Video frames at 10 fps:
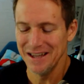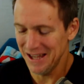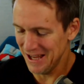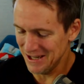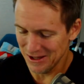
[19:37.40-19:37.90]

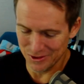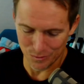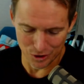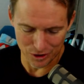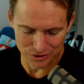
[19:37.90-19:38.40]
in
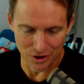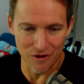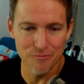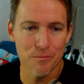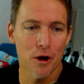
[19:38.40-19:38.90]
the world
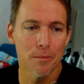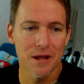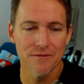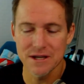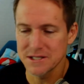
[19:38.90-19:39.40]
of
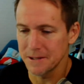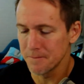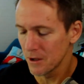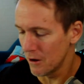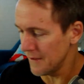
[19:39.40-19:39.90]
property investing.
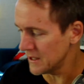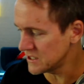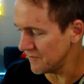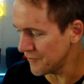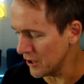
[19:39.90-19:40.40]
All right,
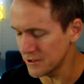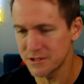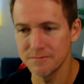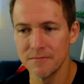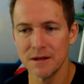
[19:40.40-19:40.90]
that's it,
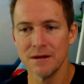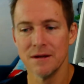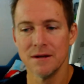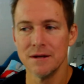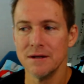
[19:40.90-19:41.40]
folks.
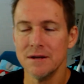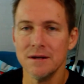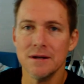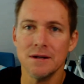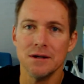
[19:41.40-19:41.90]

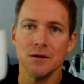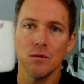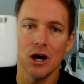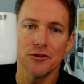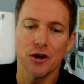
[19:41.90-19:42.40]

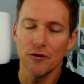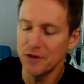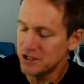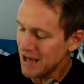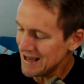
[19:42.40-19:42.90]
Wealth
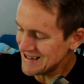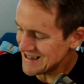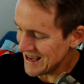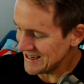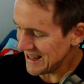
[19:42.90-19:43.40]
Coffee Chat
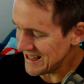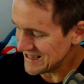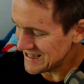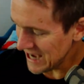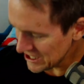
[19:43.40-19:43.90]
done
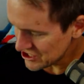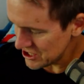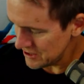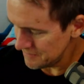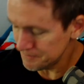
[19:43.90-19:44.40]
and
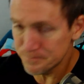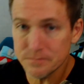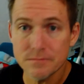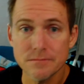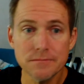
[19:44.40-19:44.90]
dusted.
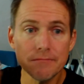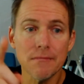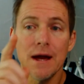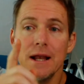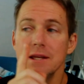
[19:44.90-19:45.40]

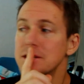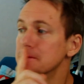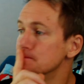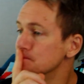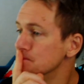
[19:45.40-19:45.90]
Hey, listen,